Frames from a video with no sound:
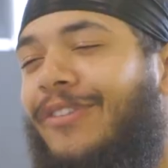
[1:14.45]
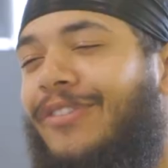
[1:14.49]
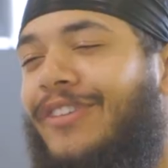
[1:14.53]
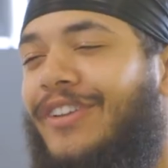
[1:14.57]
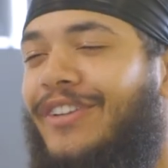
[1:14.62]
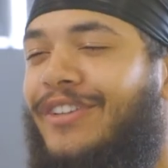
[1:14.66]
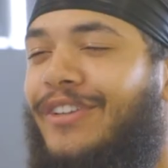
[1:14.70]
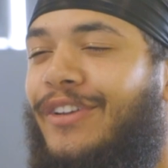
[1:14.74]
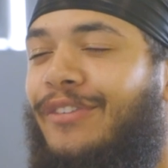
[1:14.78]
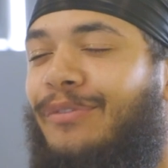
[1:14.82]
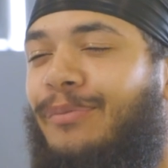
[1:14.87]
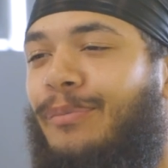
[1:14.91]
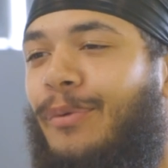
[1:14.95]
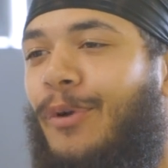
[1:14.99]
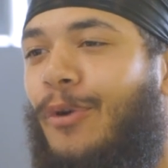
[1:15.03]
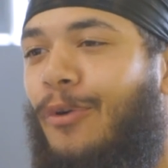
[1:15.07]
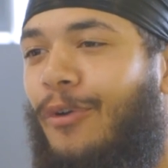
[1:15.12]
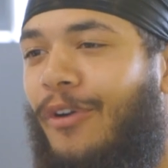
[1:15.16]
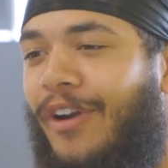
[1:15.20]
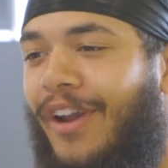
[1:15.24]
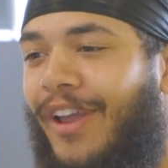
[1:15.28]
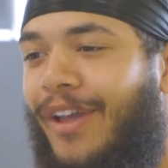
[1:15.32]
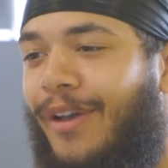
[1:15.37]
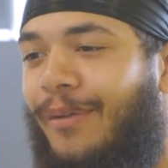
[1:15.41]
the shift
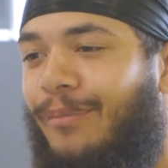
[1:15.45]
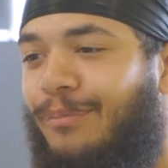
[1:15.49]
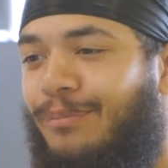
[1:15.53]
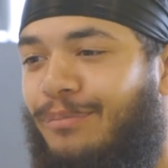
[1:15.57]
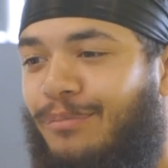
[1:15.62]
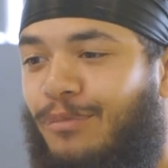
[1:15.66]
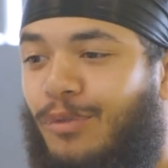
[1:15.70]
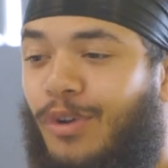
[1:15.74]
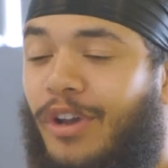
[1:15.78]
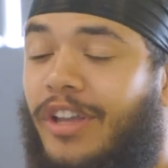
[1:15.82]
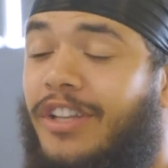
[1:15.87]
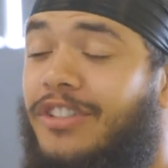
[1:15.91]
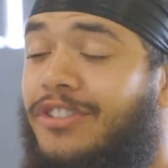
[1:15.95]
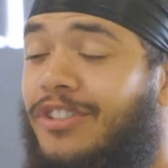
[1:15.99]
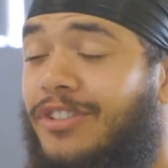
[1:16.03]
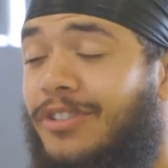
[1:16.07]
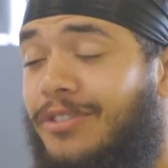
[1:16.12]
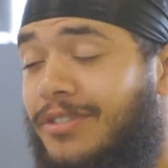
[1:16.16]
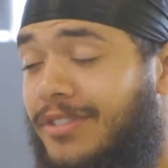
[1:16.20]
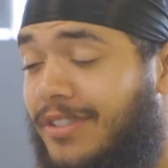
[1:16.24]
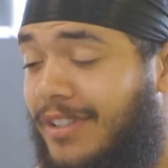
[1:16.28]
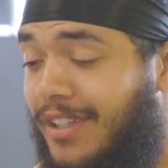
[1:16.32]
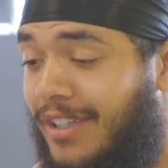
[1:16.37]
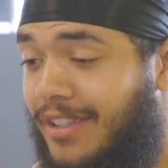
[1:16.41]
program. Well,
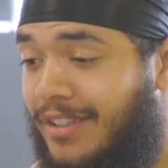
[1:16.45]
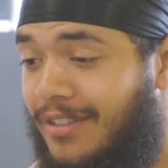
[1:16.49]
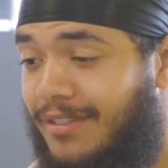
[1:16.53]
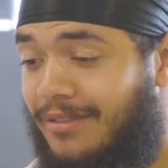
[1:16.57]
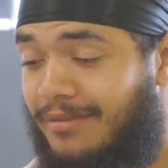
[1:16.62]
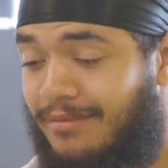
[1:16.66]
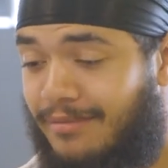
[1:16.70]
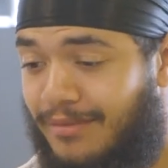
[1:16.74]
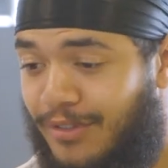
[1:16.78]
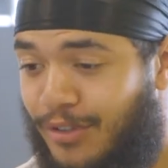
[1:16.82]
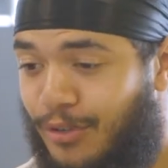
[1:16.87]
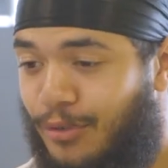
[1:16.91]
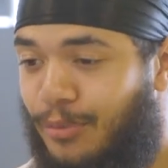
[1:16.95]
introduced it to